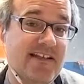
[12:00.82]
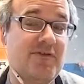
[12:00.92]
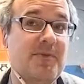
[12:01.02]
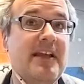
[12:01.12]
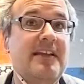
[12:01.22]

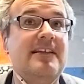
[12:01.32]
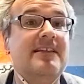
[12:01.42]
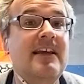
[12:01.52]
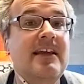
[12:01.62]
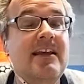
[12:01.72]
after painting.
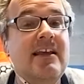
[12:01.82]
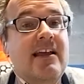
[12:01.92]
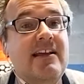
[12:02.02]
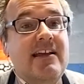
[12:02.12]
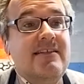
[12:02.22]

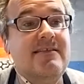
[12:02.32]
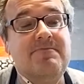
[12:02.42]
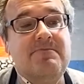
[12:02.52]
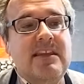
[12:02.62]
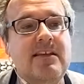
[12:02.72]
And
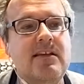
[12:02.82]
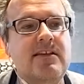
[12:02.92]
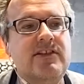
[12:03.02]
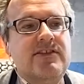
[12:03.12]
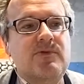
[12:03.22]
it
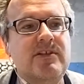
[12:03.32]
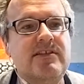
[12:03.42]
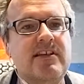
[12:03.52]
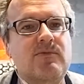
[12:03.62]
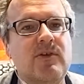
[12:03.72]
just
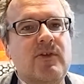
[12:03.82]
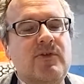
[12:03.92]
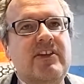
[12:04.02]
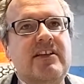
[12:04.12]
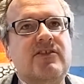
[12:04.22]
was like one of
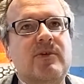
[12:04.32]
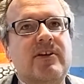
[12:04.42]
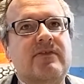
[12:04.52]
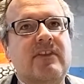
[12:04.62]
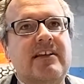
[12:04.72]
those things
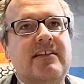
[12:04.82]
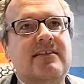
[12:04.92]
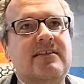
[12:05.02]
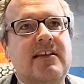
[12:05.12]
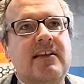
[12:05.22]
where it like
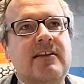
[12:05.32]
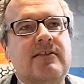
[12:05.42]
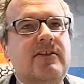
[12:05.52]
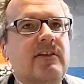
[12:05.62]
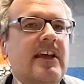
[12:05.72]

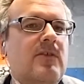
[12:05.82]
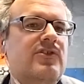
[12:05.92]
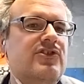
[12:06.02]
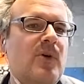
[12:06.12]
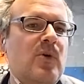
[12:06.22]
their
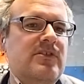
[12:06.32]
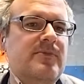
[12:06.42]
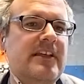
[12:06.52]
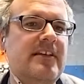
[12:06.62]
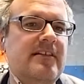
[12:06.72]
language spoke to
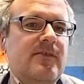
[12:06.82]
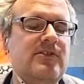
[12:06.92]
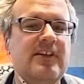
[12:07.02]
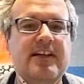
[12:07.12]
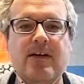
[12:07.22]
me. It
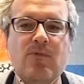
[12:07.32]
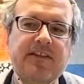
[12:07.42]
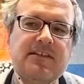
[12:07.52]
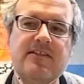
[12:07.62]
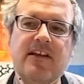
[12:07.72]
was like I
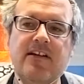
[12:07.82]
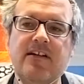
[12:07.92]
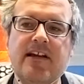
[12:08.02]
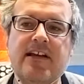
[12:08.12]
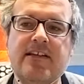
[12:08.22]
went in
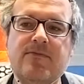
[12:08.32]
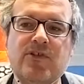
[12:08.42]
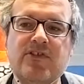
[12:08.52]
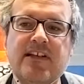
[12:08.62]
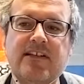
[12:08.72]
there and it
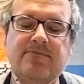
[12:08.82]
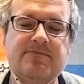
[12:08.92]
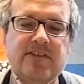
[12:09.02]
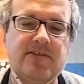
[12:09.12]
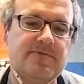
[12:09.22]
was like,
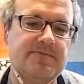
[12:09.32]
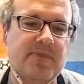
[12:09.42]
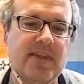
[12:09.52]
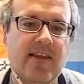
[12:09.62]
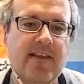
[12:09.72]
you know,
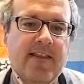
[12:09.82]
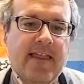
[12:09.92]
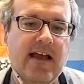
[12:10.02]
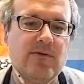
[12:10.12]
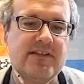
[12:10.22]

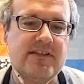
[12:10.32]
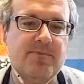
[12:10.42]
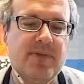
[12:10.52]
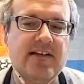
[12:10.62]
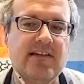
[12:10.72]
I was
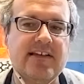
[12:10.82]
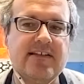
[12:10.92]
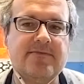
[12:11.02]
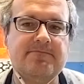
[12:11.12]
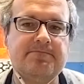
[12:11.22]
hit by
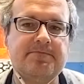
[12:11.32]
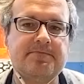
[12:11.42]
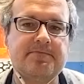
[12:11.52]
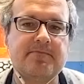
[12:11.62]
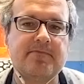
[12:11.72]
like,
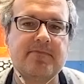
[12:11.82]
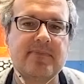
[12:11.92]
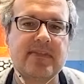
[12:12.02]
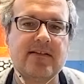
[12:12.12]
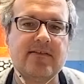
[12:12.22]

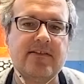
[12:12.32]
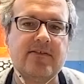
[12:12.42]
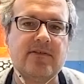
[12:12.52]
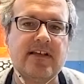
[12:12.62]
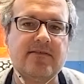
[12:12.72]
you
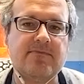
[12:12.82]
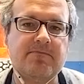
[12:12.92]
know, like